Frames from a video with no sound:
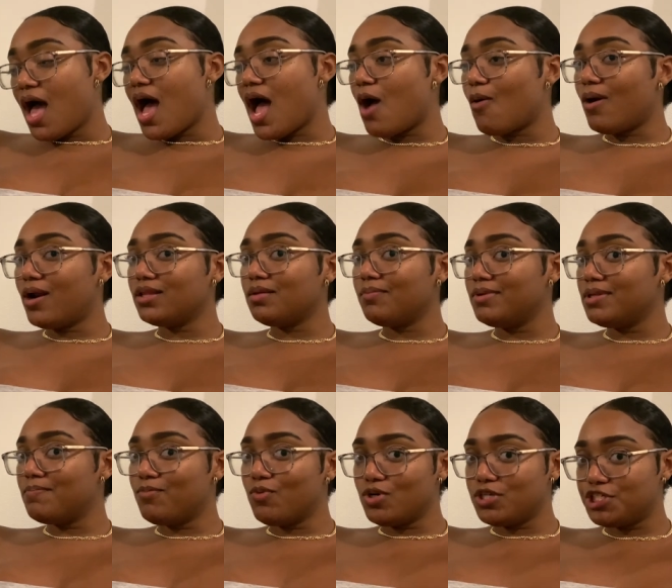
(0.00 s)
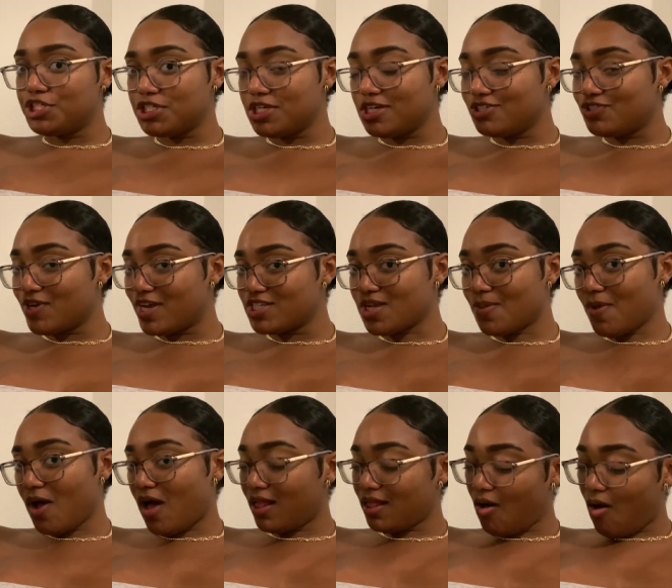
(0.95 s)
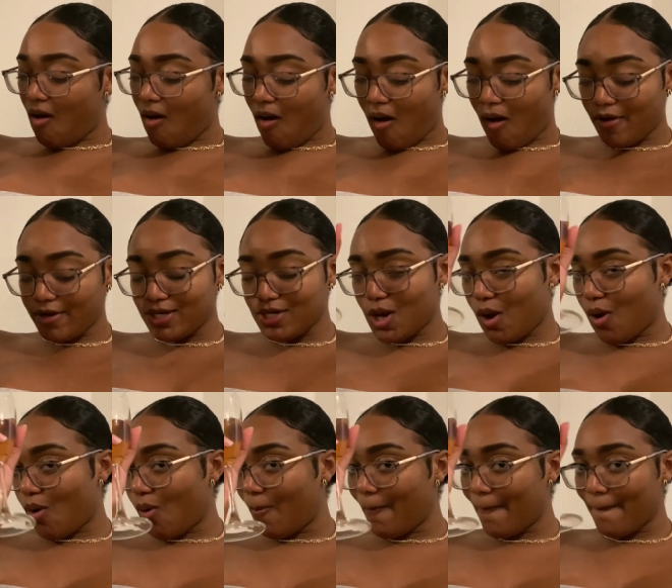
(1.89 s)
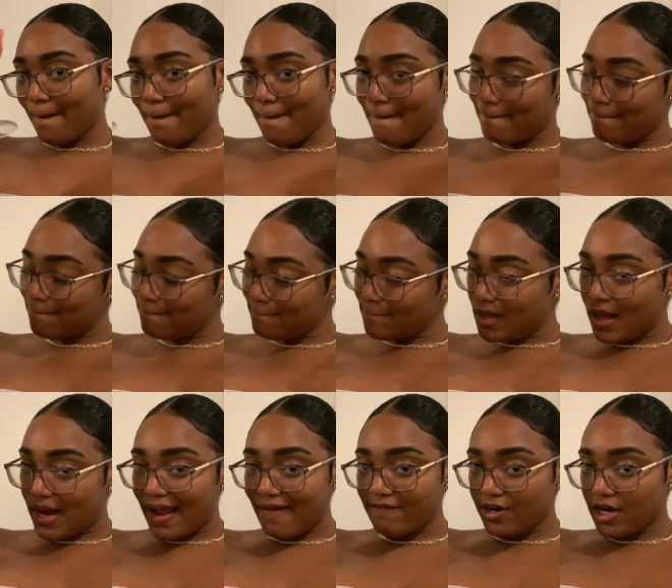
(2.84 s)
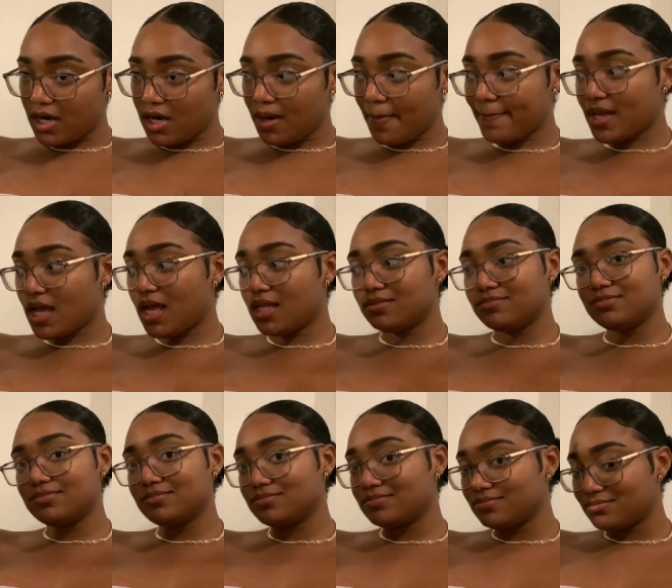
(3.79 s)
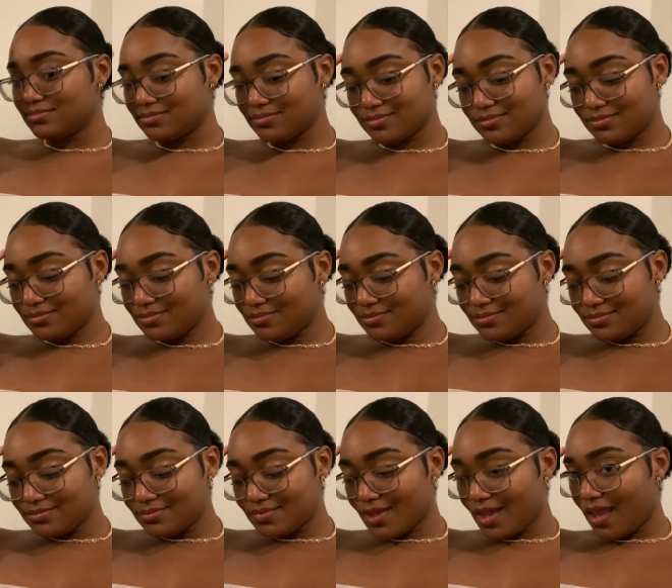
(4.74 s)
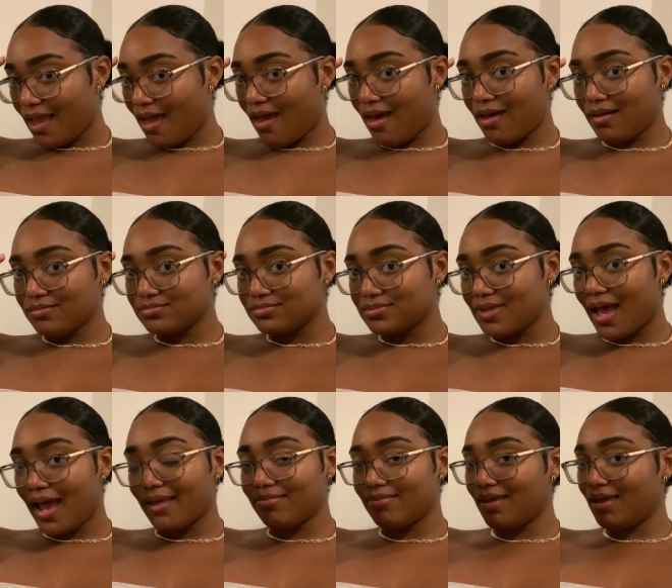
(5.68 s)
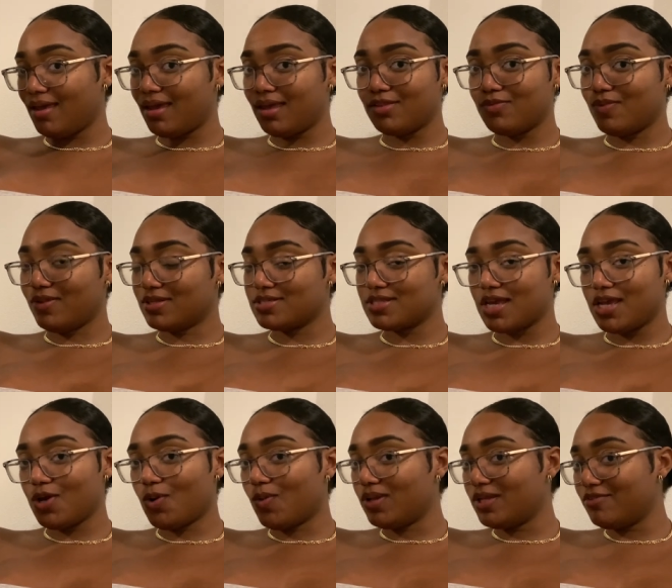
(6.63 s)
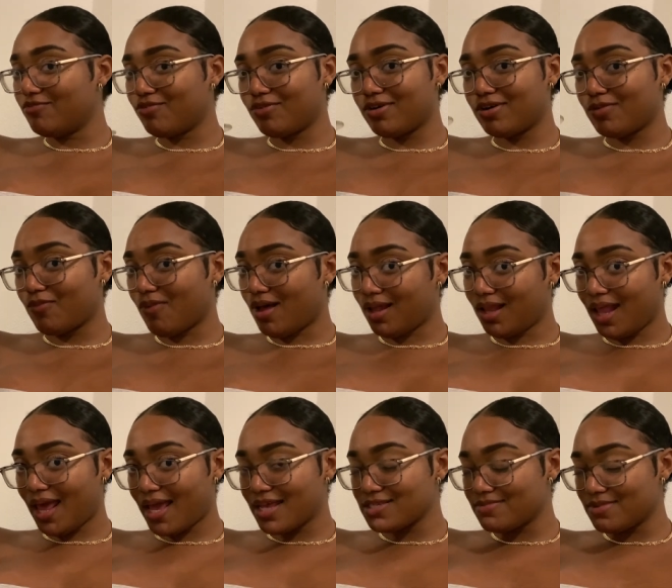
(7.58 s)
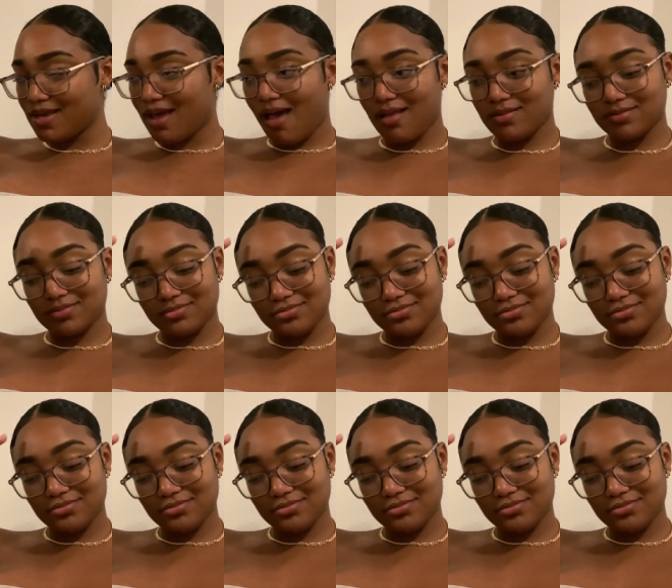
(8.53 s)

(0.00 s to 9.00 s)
I wanted to be bushy, drink some alcohol, you know, mm -mm, whatever, but yeah, I think it will stay only for one glass because